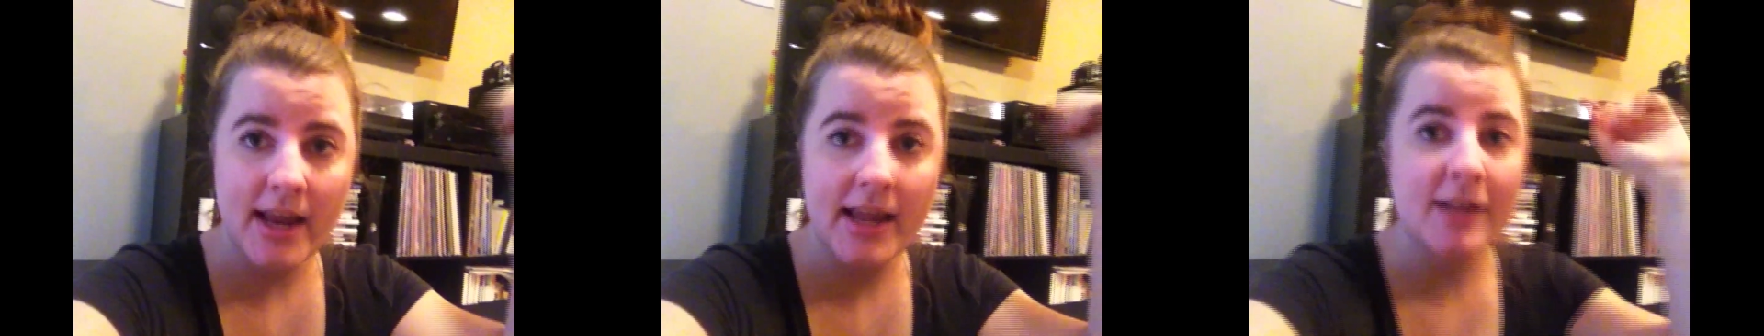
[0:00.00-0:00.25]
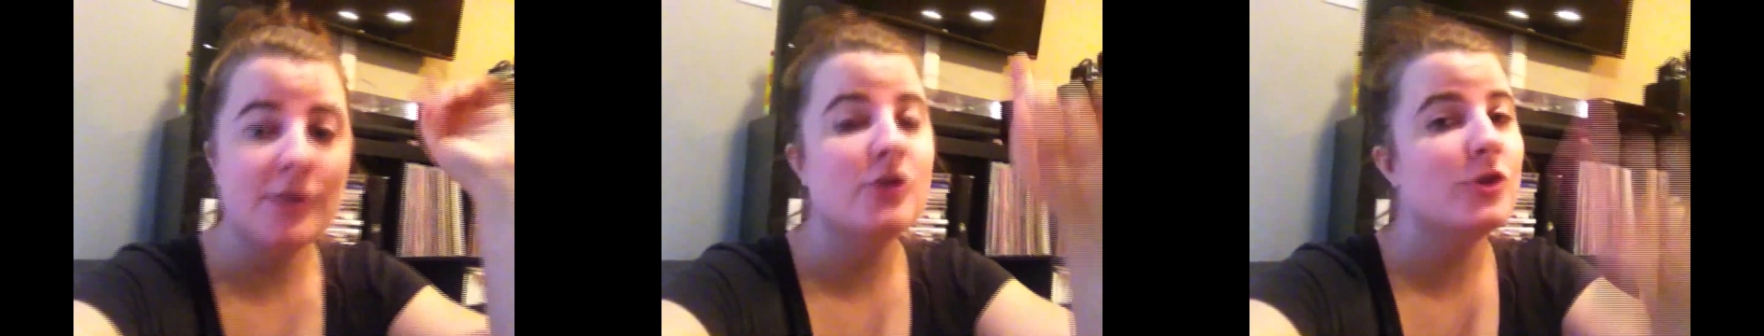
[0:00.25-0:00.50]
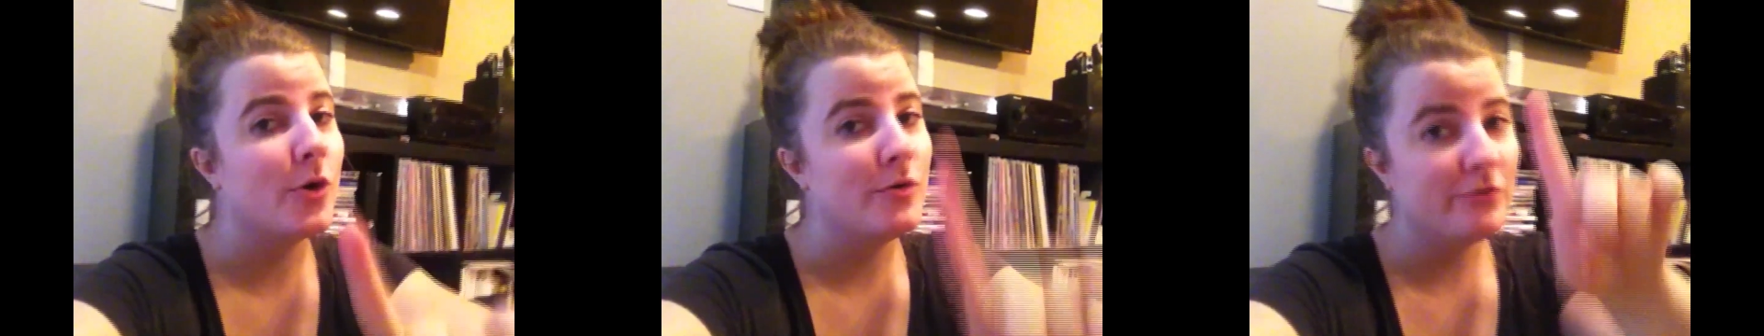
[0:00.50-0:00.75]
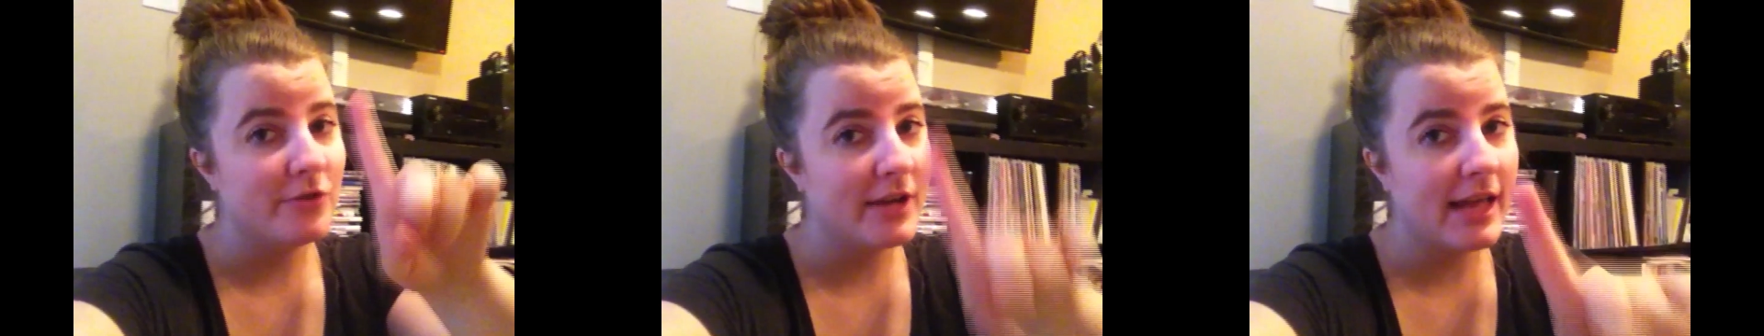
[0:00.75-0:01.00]
and
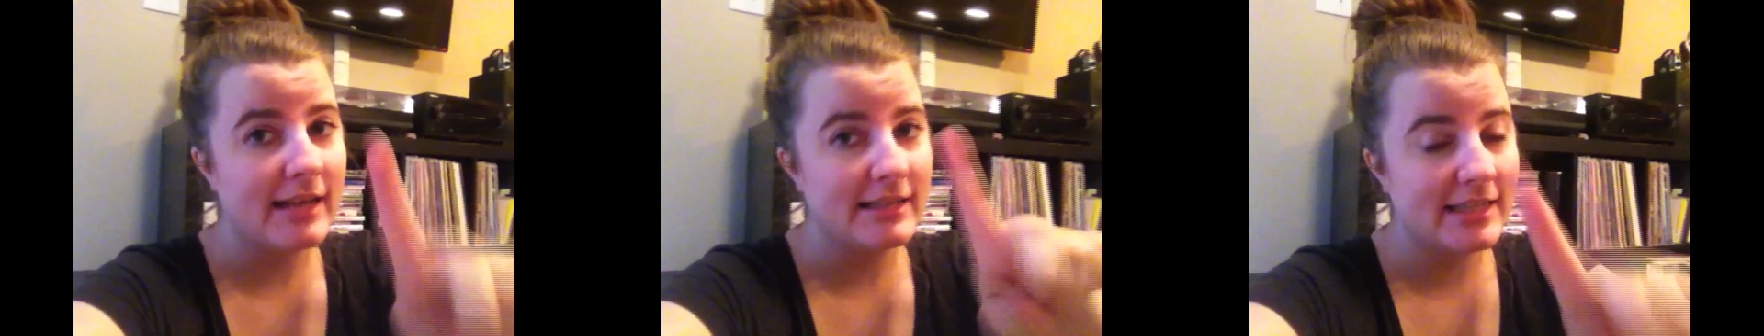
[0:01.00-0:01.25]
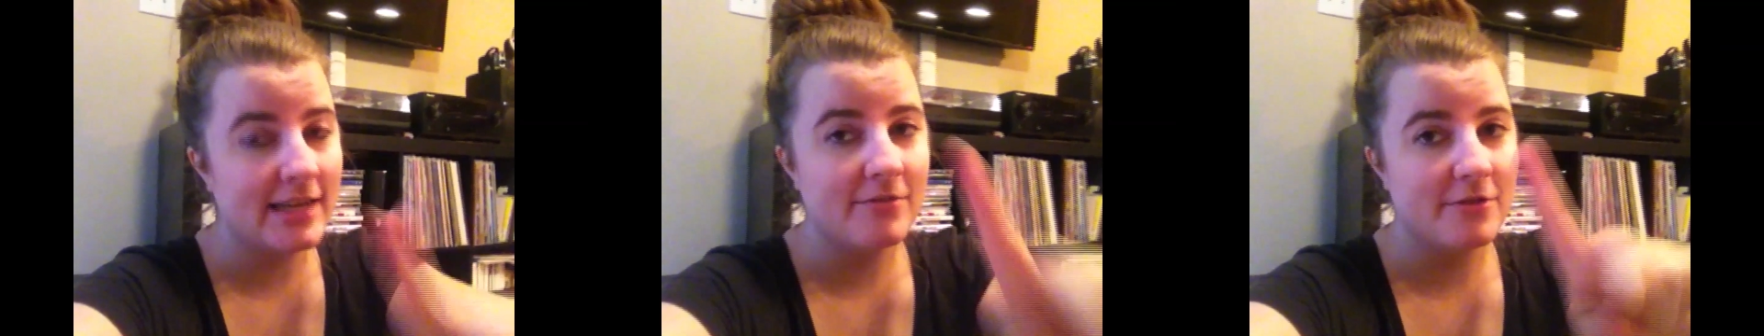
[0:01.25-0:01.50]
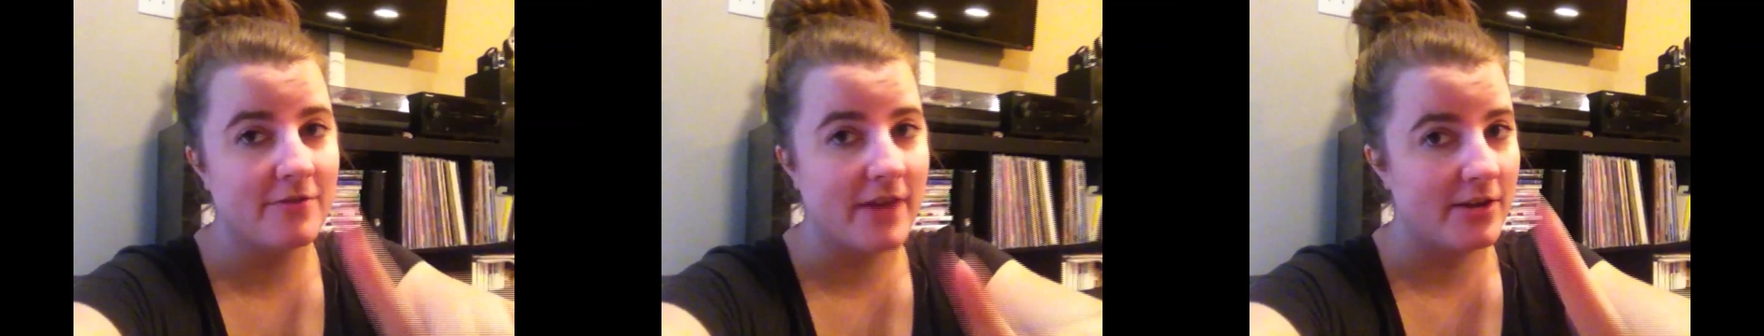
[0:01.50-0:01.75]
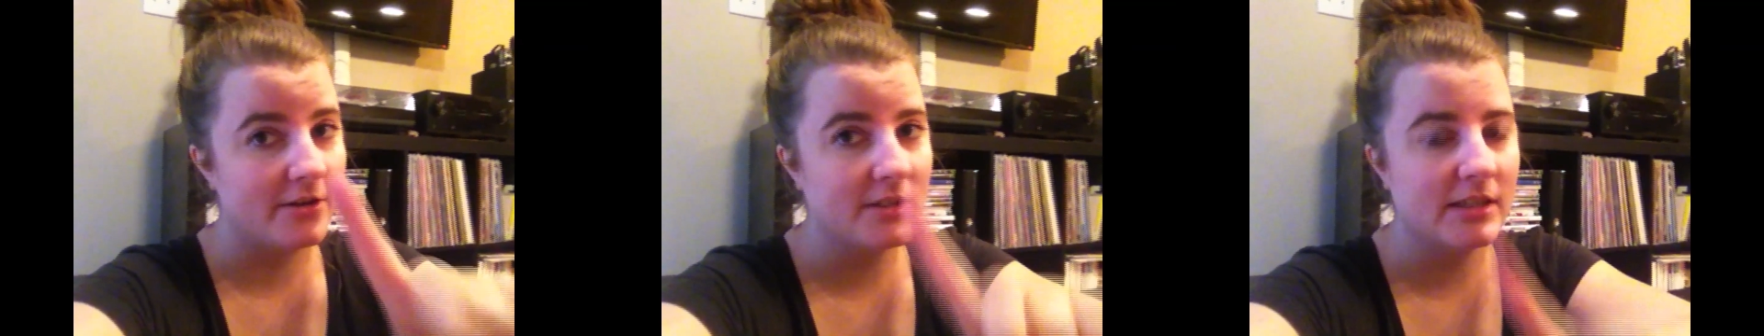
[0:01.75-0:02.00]
don't forget to give your
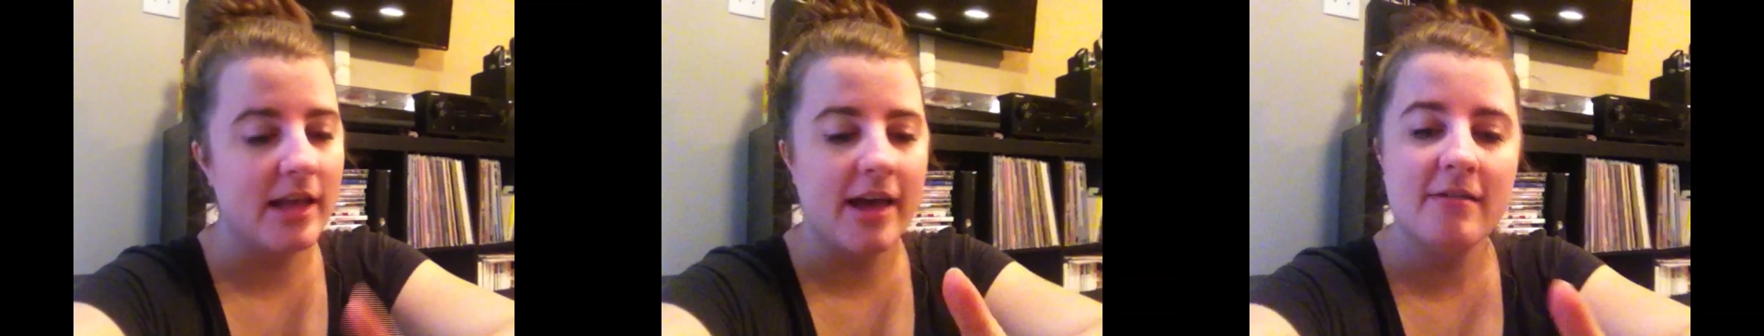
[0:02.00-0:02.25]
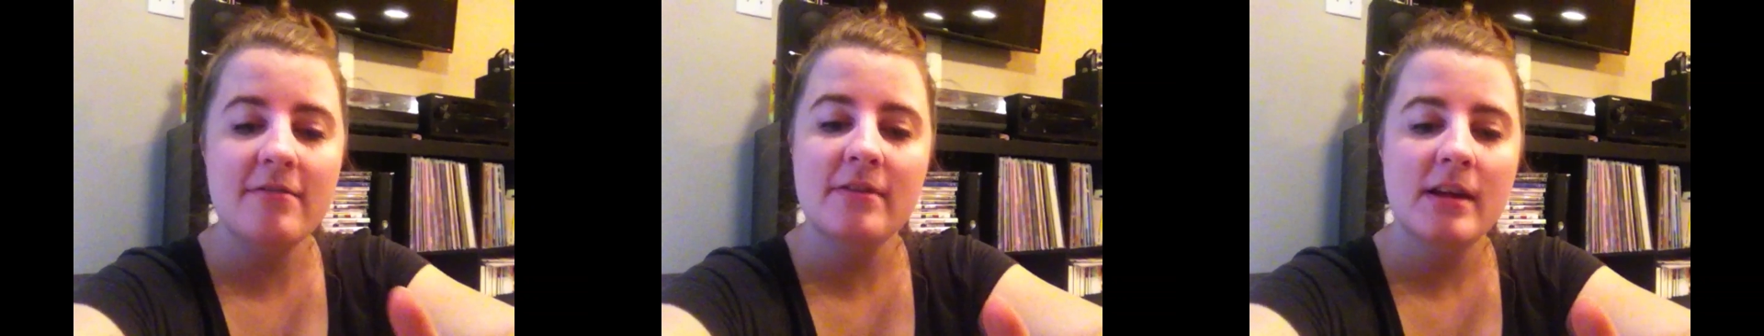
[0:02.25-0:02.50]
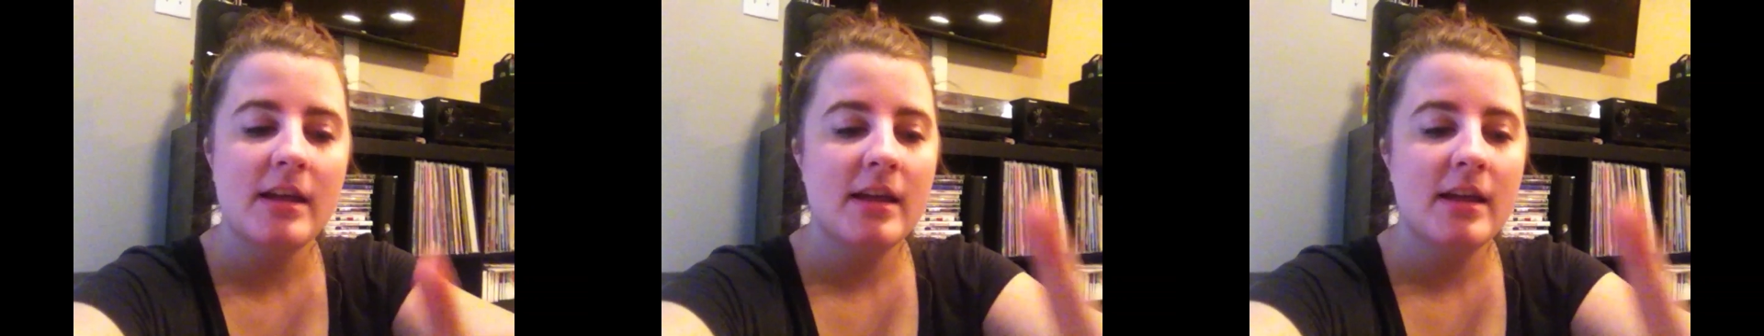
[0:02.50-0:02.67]
vendors love,